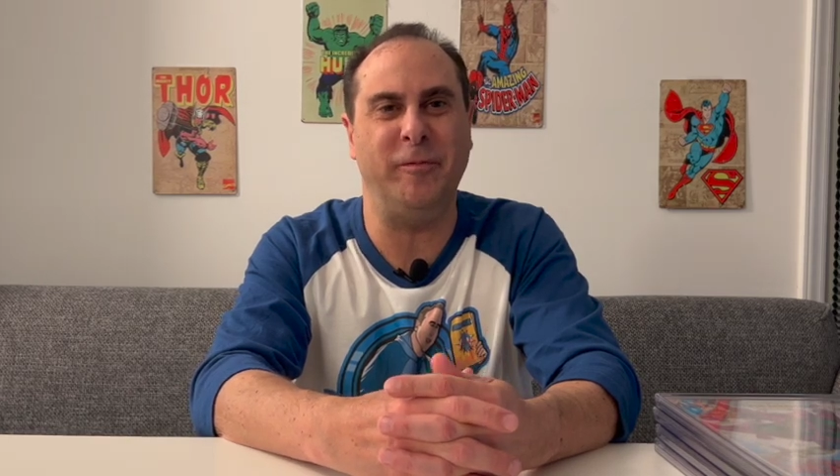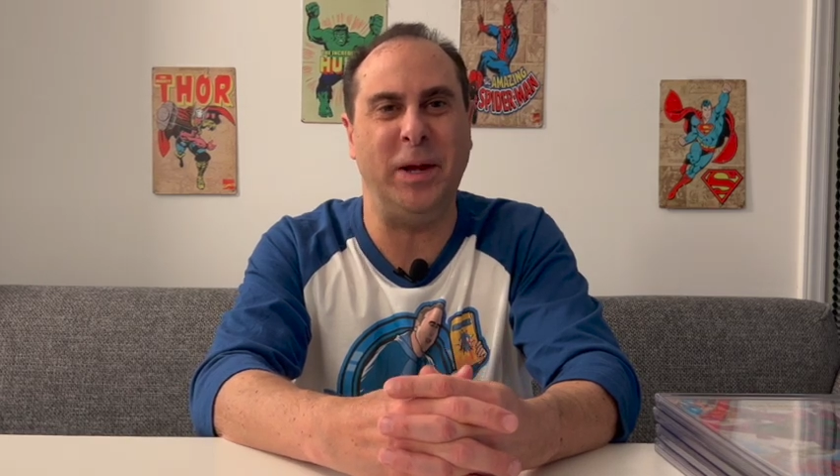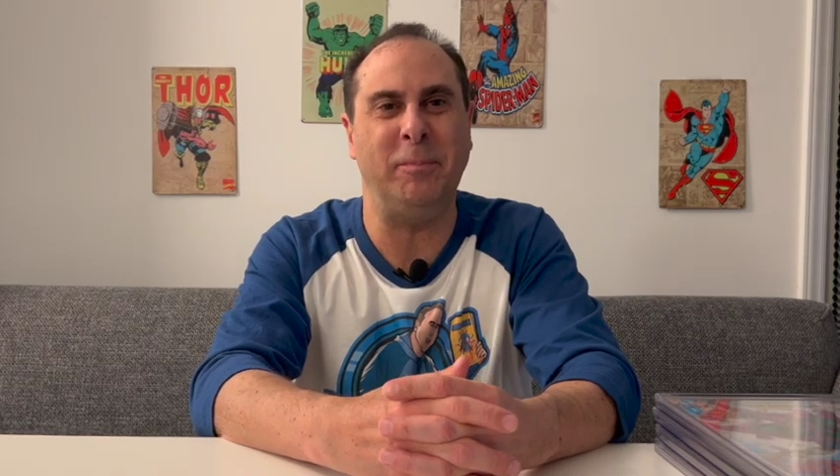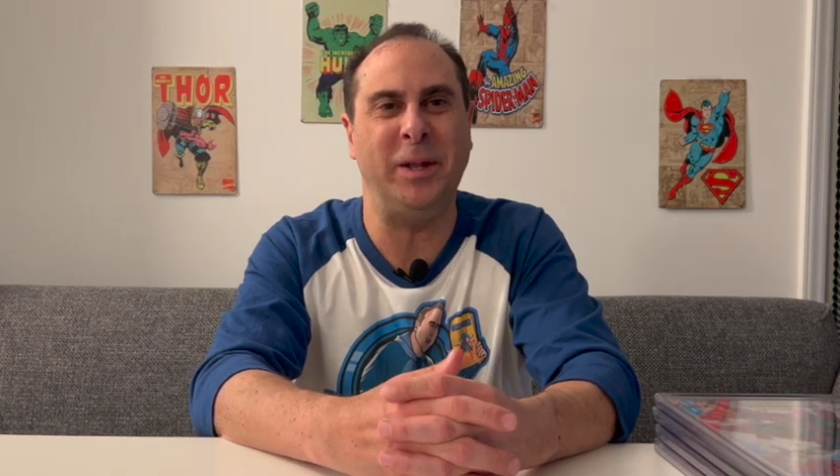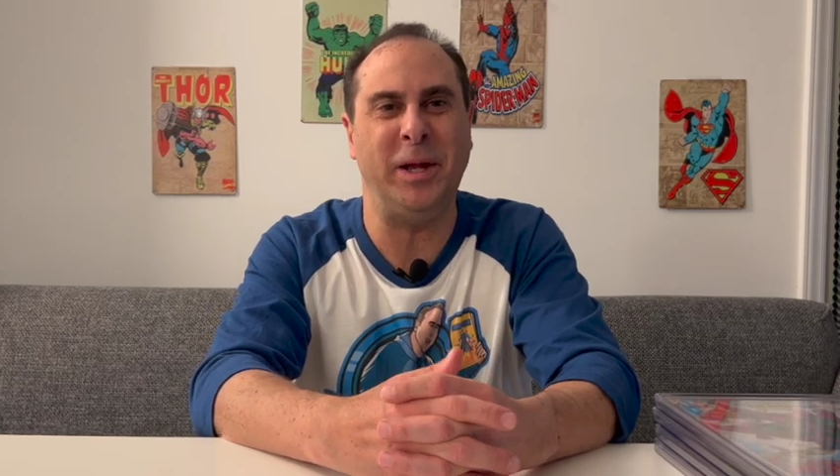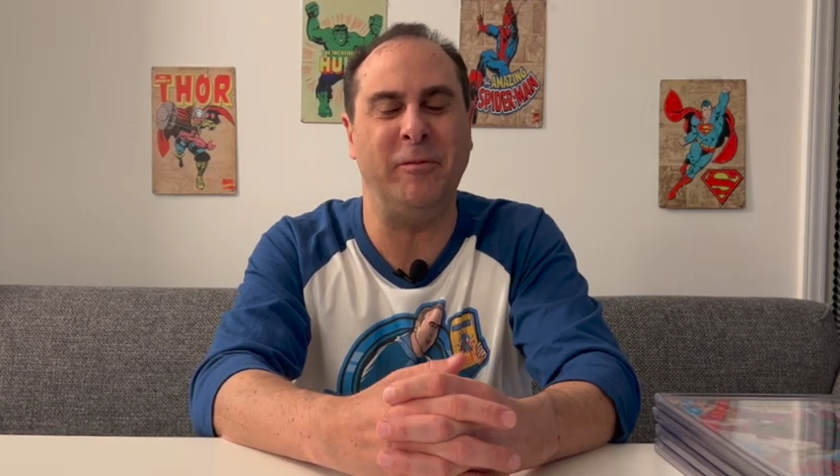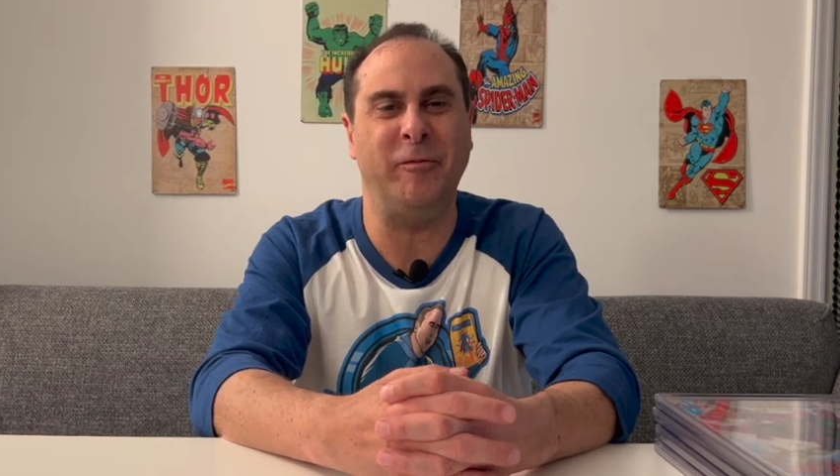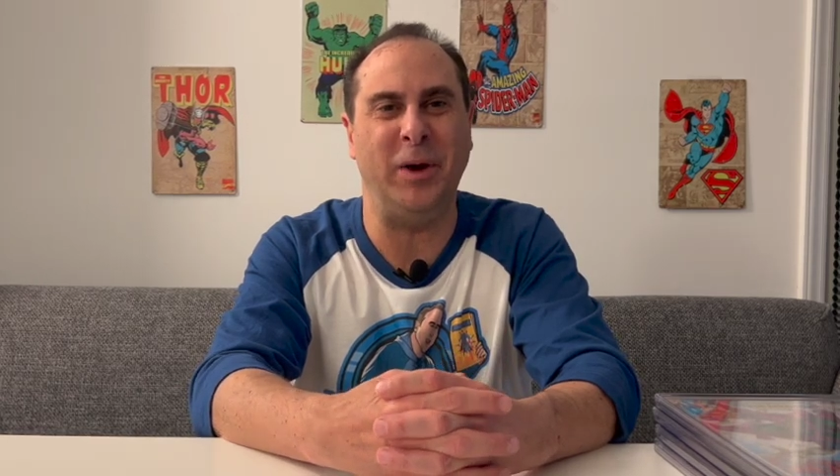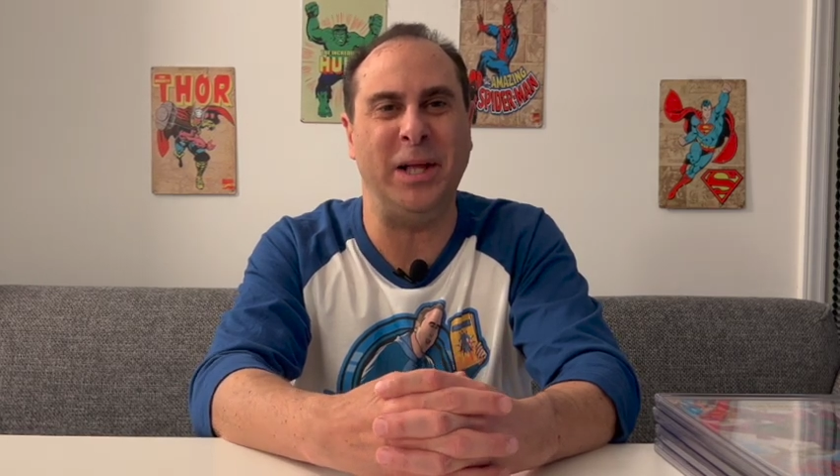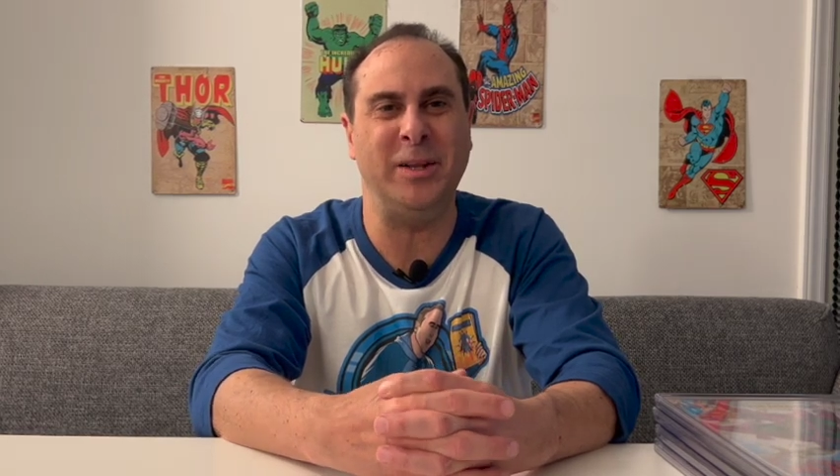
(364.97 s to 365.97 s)
family and
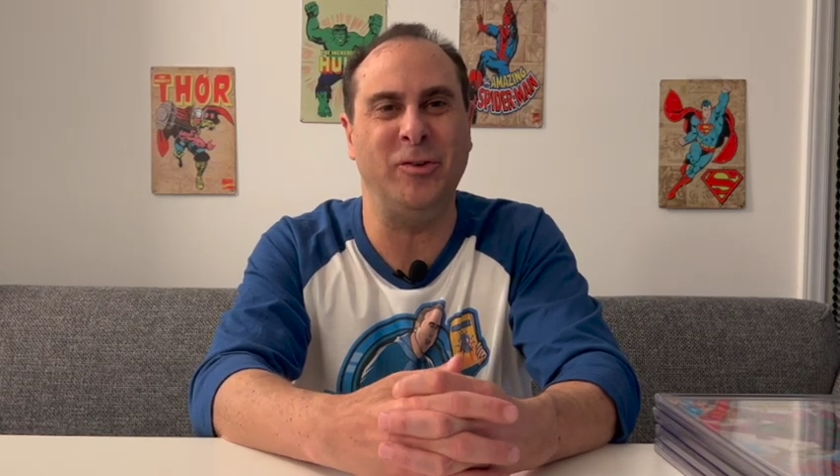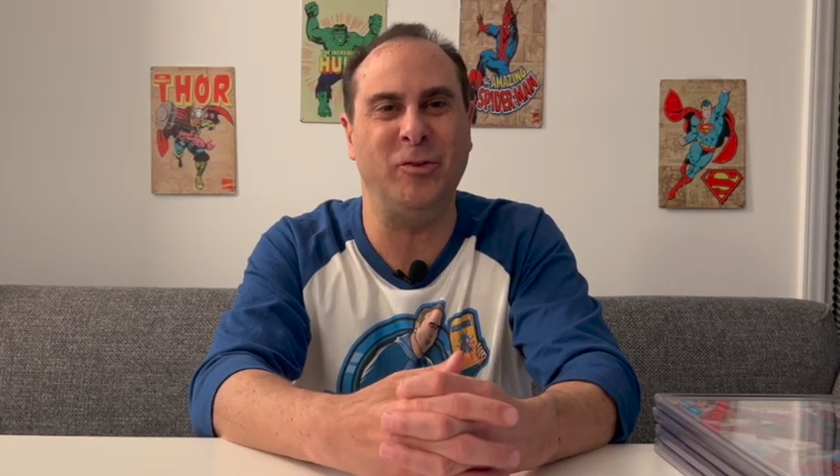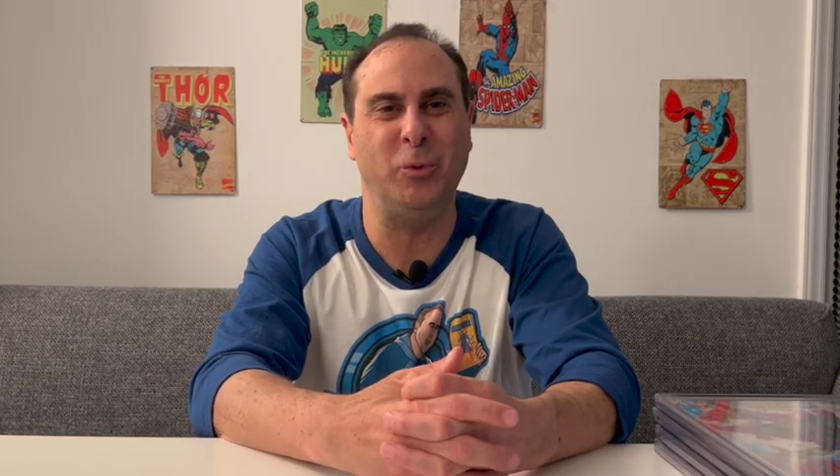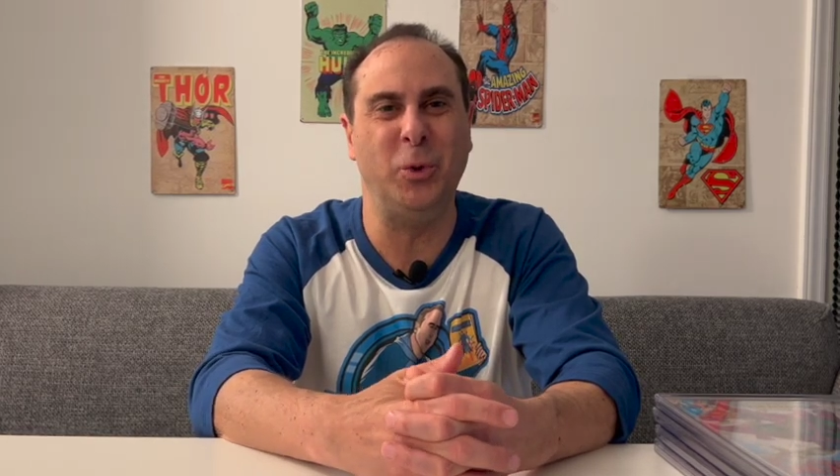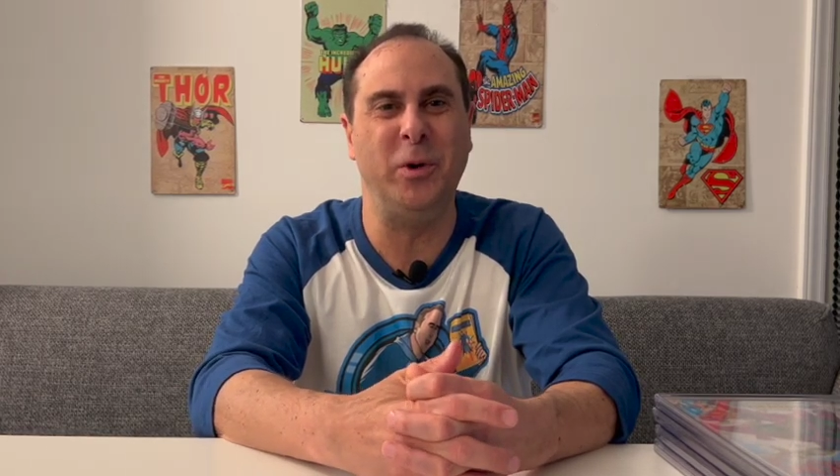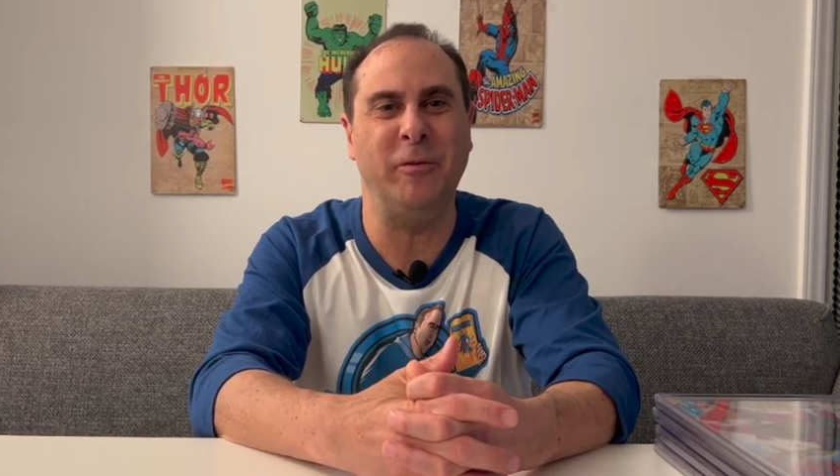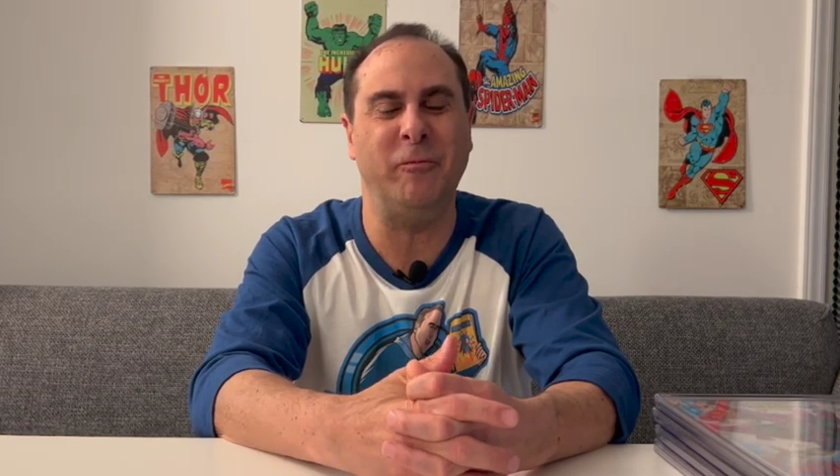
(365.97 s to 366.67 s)
friends rooting